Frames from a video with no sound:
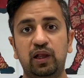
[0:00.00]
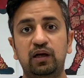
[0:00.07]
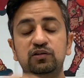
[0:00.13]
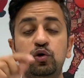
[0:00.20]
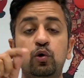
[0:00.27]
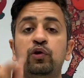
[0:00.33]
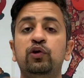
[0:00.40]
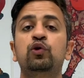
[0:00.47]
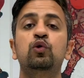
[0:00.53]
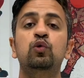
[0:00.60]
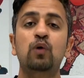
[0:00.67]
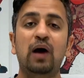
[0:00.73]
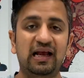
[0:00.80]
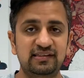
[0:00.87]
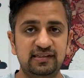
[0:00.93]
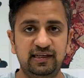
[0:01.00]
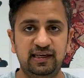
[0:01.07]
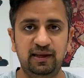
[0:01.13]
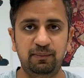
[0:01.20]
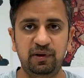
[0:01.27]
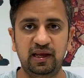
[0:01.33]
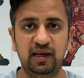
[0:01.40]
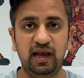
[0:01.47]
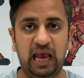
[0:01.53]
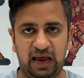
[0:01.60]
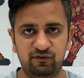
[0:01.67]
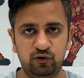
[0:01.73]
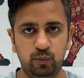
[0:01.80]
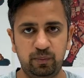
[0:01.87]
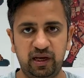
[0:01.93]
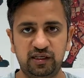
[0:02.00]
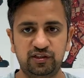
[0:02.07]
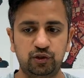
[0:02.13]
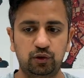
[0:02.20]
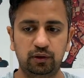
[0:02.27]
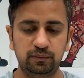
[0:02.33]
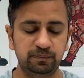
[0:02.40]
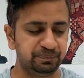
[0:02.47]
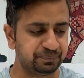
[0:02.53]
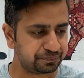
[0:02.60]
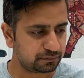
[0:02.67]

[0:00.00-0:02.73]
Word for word: So you as a DBA have to make sure